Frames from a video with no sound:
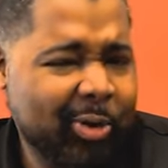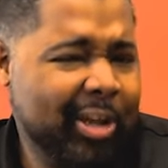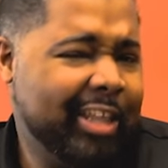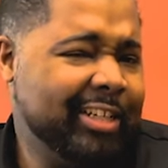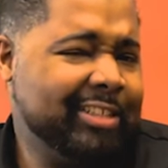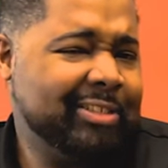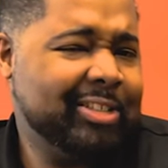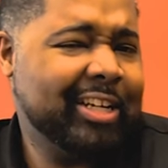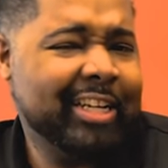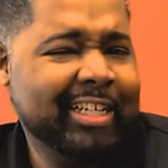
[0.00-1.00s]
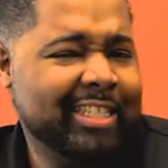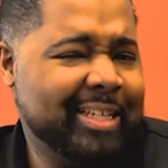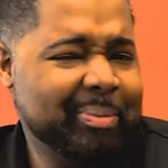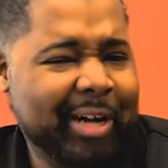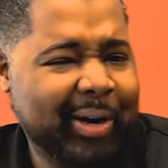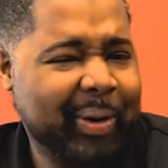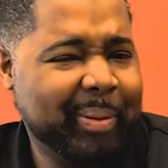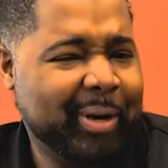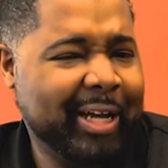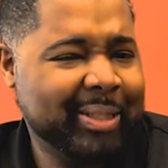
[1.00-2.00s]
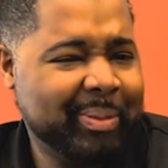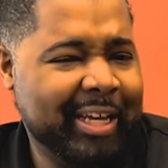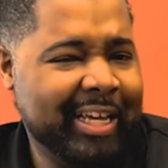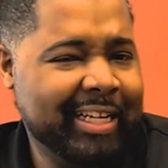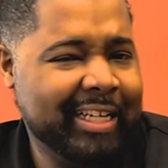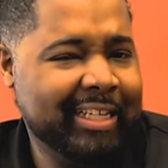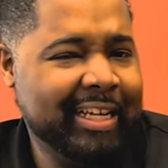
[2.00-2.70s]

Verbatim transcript: okay, there's, there's a gun sitting by grandpa's bed. Mm-hmm.